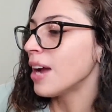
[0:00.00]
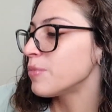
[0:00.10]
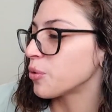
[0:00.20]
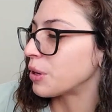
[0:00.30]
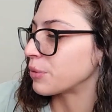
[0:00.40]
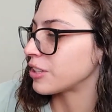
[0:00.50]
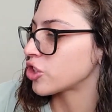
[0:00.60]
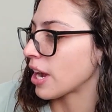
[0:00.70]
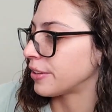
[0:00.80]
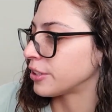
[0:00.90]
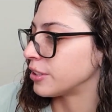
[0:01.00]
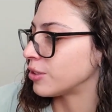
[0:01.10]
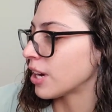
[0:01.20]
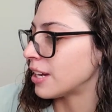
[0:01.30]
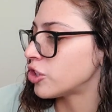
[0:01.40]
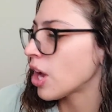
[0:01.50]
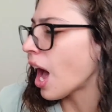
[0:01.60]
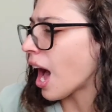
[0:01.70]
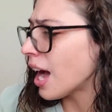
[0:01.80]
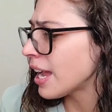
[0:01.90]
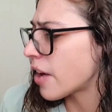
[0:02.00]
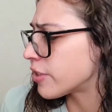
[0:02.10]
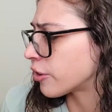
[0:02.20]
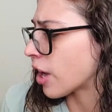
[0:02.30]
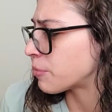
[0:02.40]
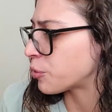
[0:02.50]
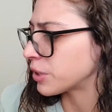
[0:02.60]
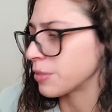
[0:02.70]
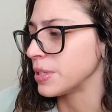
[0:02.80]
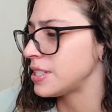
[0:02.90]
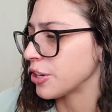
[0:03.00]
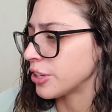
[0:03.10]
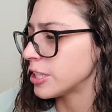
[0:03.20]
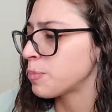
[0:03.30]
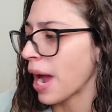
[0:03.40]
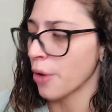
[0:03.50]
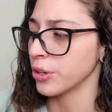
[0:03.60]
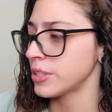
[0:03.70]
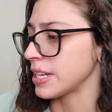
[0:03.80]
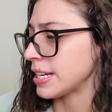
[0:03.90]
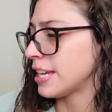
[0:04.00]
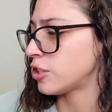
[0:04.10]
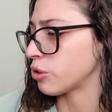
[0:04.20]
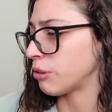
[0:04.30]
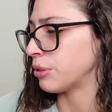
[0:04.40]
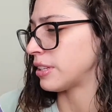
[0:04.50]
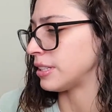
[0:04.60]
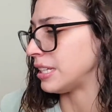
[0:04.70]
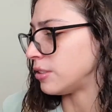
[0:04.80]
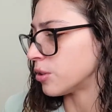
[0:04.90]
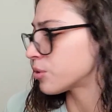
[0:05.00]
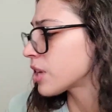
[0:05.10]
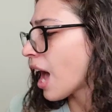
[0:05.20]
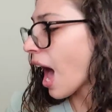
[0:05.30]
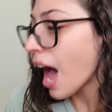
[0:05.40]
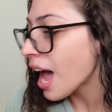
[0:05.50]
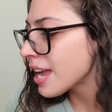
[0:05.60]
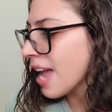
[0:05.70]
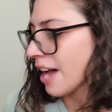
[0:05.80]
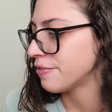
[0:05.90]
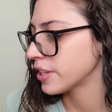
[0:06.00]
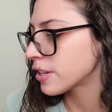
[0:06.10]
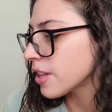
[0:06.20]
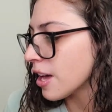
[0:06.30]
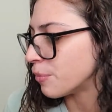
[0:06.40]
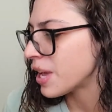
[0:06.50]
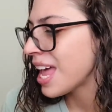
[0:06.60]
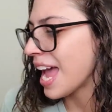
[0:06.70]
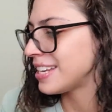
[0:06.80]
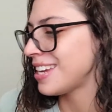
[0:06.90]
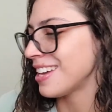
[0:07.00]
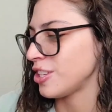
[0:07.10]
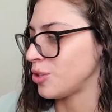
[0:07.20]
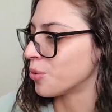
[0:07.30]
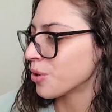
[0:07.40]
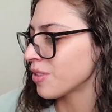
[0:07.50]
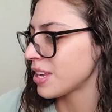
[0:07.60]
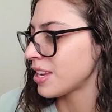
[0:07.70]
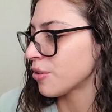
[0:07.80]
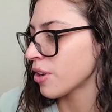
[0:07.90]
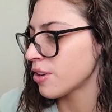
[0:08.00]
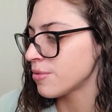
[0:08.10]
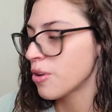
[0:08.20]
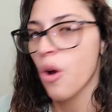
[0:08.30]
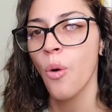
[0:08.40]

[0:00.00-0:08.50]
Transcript: I'm the one with the childhood grudge. I have the grandma with the mysterious powers and a history with the niños. I have the club. And yet you're the hero?